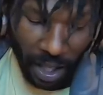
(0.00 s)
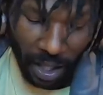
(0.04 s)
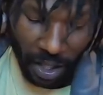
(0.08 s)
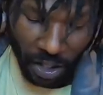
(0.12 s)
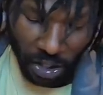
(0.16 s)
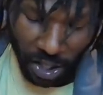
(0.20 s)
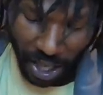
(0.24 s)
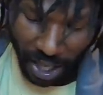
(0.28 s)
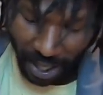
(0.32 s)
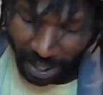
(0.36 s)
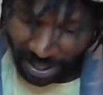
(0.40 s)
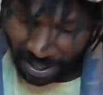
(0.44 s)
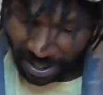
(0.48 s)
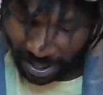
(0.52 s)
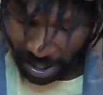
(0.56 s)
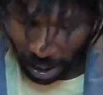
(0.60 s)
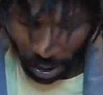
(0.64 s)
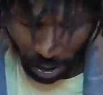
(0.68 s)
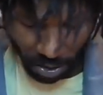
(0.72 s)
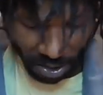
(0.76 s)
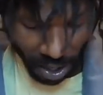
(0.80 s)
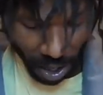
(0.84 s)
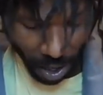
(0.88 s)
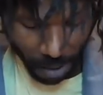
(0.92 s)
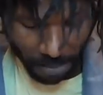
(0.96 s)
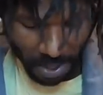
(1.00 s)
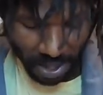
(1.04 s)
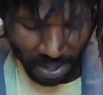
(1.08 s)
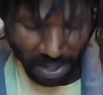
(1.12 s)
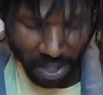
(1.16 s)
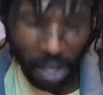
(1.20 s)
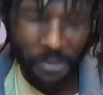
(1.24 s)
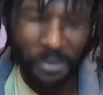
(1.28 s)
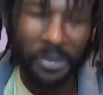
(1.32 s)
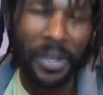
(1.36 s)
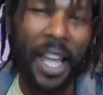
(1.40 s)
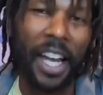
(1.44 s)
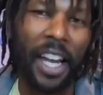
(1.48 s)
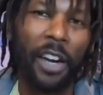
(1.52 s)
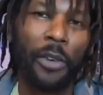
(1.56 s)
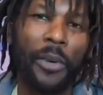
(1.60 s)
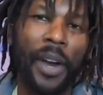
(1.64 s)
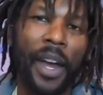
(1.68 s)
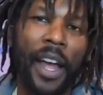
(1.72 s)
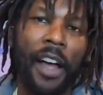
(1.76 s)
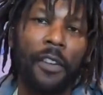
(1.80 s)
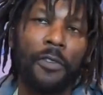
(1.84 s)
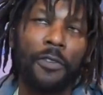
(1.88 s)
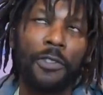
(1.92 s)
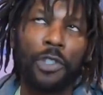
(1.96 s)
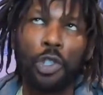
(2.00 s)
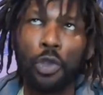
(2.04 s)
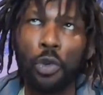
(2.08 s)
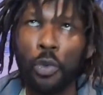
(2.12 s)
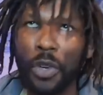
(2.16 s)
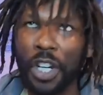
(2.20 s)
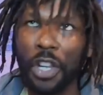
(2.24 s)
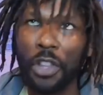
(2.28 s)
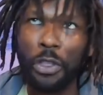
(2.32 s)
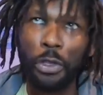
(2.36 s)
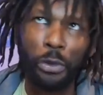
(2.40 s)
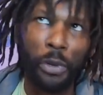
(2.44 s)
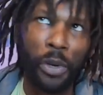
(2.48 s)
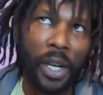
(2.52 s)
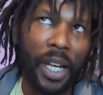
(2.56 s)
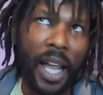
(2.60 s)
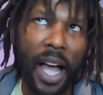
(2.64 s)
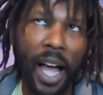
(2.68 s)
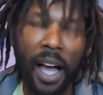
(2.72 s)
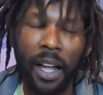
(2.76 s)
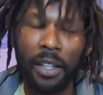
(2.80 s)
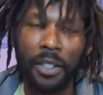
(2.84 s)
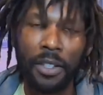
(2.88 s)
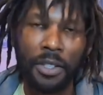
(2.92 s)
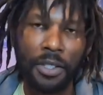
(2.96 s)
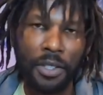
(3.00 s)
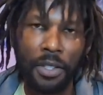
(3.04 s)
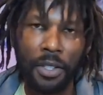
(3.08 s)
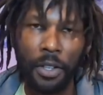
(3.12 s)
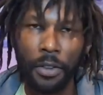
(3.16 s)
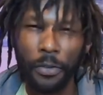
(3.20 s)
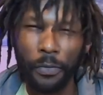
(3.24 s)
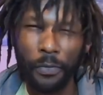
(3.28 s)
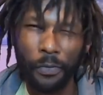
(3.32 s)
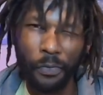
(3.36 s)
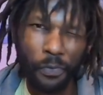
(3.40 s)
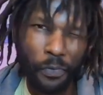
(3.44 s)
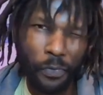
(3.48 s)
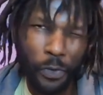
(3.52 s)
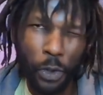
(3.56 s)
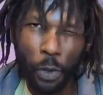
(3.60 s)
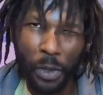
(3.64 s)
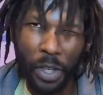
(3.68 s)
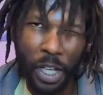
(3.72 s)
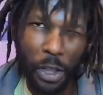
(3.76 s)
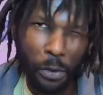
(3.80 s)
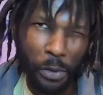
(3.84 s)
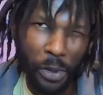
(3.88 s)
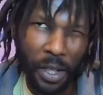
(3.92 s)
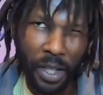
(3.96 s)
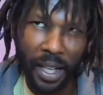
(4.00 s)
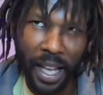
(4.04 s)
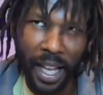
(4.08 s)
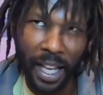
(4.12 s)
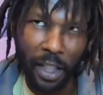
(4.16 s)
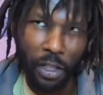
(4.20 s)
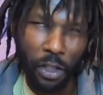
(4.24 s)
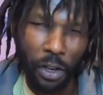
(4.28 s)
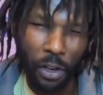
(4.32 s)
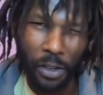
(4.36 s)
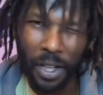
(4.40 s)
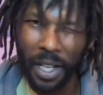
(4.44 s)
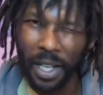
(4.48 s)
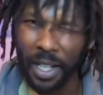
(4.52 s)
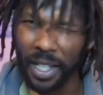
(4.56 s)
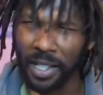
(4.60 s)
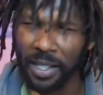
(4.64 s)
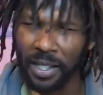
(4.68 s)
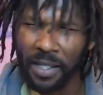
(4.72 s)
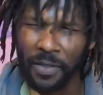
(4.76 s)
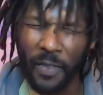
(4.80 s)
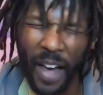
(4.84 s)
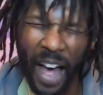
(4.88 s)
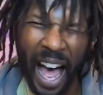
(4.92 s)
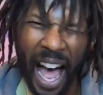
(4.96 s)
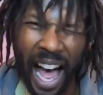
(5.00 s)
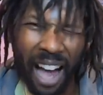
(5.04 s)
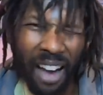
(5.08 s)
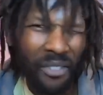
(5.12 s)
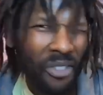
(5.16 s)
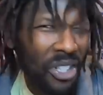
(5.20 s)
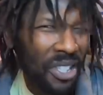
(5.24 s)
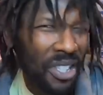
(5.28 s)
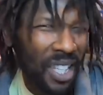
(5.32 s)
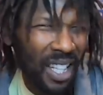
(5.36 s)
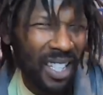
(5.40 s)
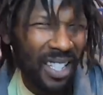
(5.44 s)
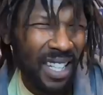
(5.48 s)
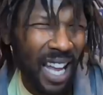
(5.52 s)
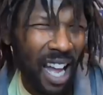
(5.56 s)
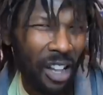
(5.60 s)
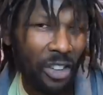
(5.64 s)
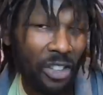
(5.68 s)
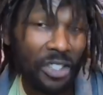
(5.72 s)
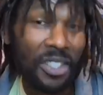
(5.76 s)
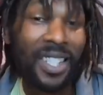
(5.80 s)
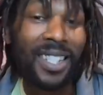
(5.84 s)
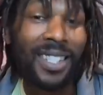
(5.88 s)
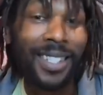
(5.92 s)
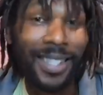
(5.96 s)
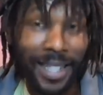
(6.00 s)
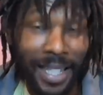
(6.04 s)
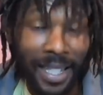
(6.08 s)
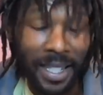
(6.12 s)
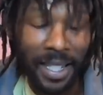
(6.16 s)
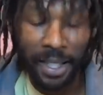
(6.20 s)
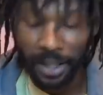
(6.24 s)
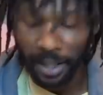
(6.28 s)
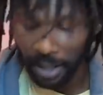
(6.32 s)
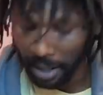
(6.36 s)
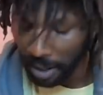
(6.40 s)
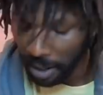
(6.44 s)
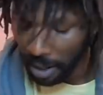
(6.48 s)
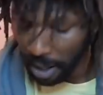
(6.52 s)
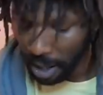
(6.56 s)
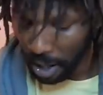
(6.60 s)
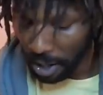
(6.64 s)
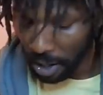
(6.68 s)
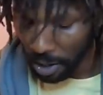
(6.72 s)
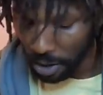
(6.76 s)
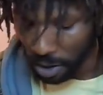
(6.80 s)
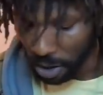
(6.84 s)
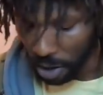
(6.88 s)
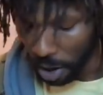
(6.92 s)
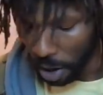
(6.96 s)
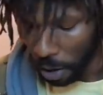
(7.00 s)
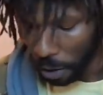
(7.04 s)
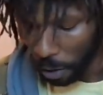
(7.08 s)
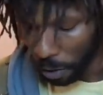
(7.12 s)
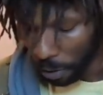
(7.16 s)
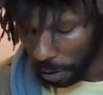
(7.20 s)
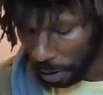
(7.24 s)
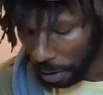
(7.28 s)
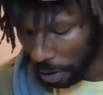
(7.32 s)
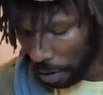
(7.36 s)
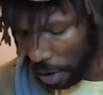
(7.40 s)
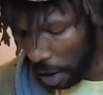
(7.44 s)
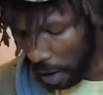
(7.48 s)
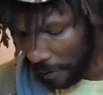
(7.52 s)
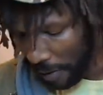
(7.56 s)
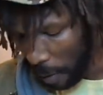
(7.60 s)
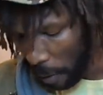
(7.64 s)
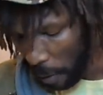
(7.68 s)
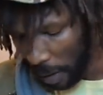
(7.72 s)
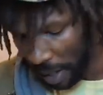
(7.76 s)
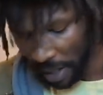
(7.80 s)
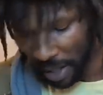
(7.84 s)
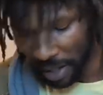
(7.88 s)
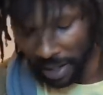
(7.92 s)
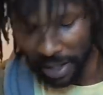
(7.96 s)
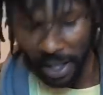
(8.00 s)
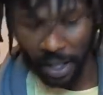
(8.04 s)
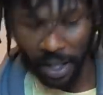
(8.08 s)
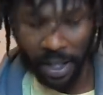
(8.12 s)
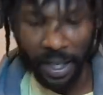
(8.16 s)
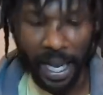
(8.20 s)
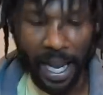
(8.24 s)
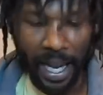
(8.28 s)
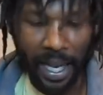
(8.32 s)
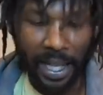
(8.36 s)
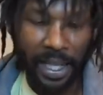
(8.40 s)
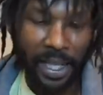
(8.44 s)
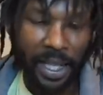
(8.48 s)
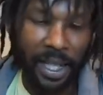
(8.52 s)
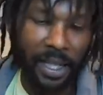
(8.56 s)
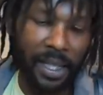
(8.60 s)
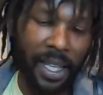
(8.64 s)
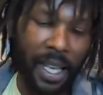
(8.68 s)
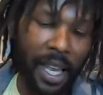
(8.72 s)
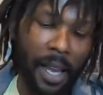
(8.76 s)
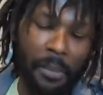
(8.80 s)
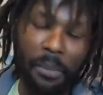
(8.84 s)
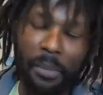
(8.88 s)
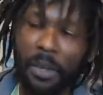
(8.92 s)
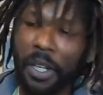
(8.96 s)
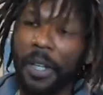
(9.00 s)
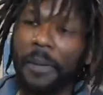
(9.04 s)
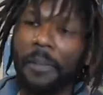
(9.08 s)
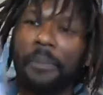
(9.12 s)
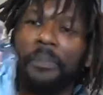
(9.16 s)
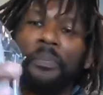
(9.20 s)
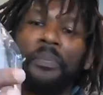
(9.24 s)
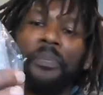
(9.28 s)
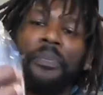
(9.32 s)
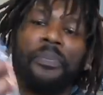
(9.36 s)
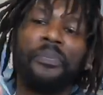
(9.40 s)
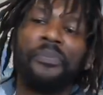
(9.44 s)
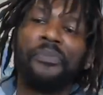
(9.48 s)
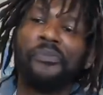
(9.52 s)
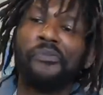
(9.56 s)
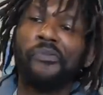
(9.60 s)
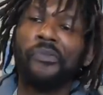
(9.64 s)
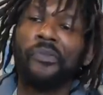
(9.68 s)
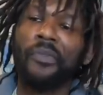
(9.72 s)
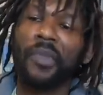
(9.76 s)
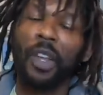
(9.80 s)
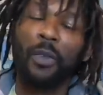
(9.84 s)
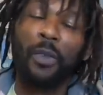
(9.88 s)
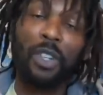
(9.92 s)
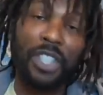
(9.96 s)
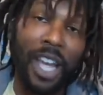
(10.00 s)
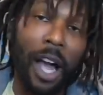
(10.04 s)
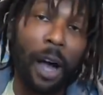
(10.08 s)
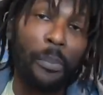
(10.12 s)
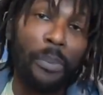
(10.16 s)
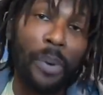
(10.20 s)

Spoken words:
Checking sales comps, they sell for like around $23 to like $35 or $6 consistently. So, you know, if I wanted to sell it, I can get that, but which I